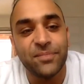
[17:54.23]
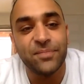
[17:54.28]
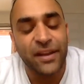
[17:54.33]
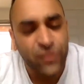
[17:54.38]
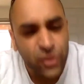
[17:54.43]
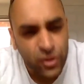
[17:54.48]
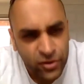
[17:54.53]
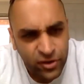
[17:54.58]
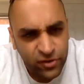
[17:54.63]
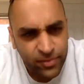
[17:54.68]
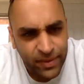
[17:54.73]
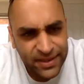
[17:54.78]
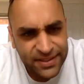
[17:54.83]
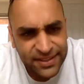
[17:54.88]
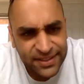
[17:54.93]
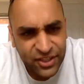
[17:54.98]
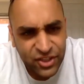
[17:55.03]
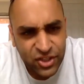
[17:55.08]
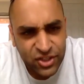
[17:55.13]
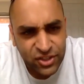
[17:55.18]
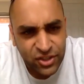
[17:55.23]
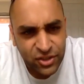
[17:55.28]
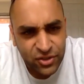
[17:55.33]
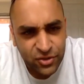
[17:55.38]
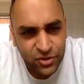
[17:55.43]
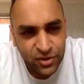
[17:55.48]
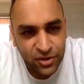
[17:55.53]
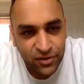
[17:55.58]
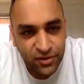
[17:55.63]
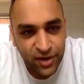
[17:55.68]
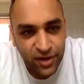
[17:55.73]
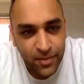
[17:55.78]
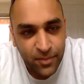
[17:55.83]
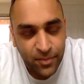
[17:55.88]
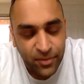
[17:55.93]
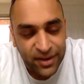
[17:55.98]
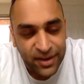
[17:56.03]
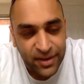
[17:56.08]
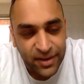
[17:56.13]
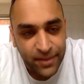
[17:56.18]
You've met Sachin Tendulkar, right?
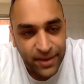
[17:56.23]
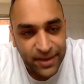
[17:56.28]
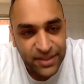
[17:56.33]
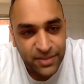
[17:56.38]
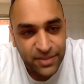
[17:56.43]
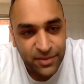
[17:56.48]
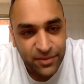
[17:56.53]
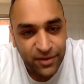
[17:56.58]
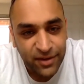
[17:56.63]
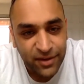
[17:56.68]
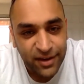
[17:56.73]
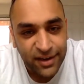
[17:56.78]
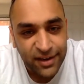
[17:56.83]
Brilliant batsman, right?